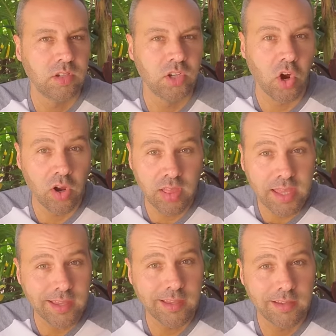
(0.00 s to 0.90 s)

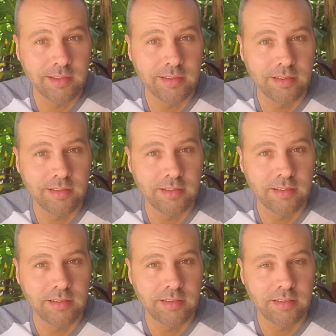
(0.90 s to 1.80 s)
Garlic?
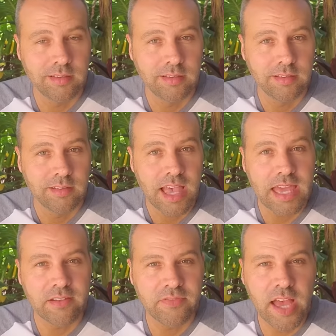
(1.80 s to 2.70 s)

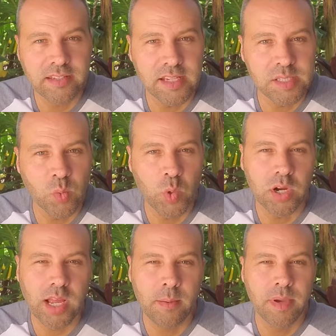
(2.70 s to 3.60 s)
And if that doesn't
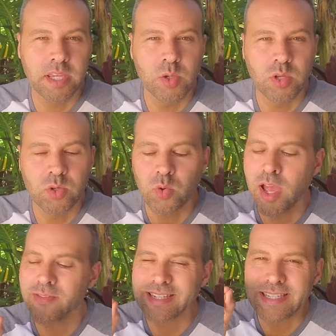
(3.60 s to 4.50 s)
work, I bet you can
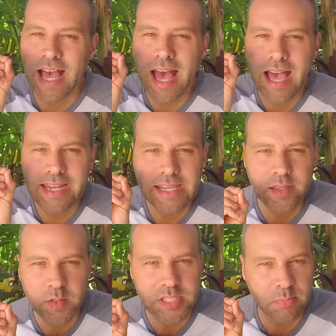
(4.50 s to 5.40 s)
drive a tiny
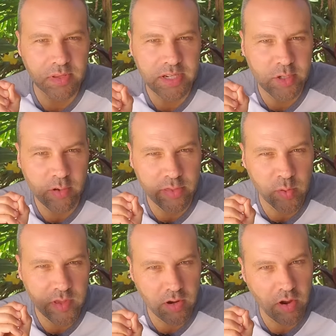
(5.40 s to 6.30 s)
little splinter
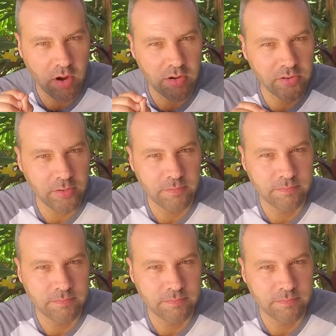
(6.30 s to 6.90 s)
through their heart.